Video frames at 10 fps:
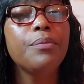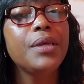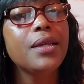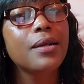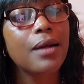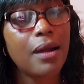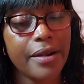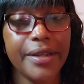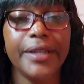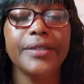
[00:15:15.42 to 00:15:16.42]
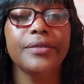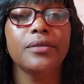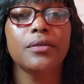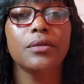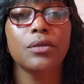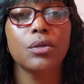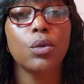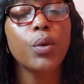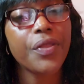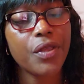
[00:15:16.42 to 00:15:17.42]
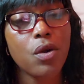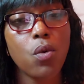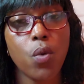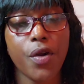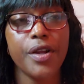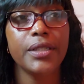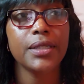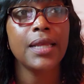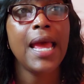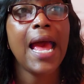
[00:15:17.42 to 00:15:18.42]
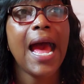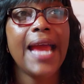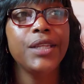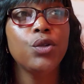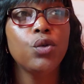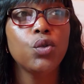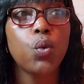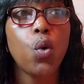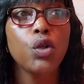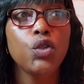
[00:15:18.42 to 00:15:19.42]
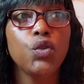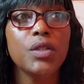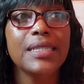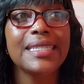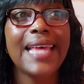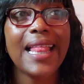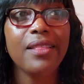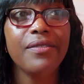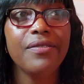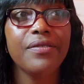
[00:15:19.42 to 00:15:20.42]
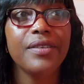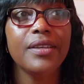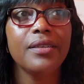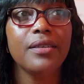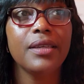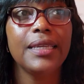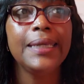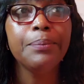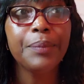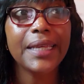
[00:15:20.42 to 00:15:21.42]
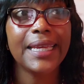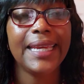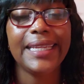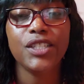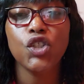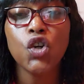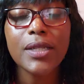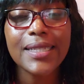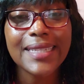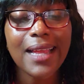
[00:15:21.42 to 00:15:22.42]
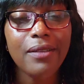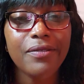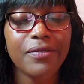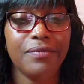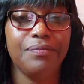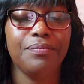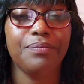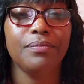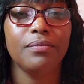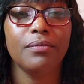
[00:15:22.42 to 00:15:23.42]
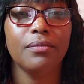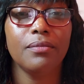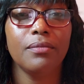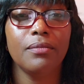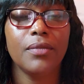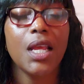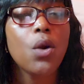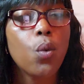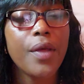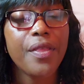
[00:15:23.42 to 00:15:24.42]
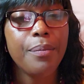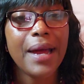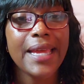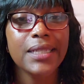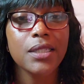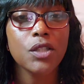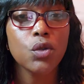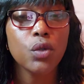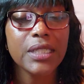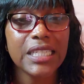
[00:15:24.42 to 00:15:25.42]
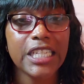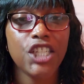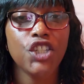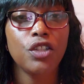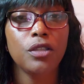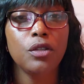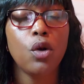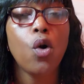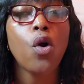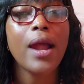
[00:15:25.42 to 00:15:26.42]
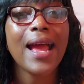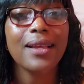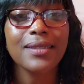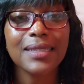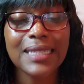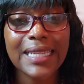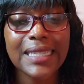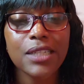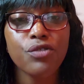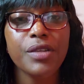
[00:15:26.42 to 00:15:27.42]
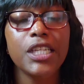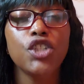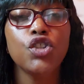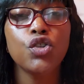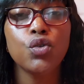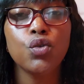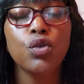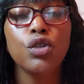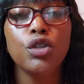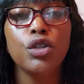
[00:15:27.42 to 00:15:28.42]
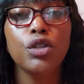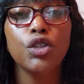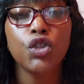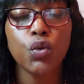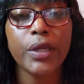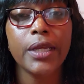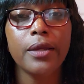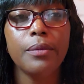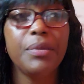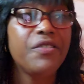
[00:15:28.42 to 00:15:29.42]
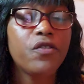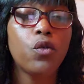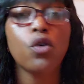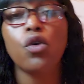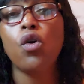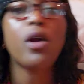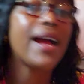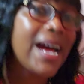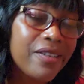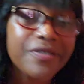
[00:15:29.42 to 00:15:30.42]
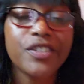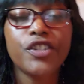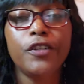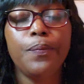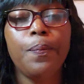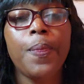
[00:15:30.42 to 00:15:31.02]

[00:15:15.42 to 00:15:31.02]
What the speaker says: be guarded with your words. I don't want you to self-implicate yourself, whether by association or accessory to doing before or after.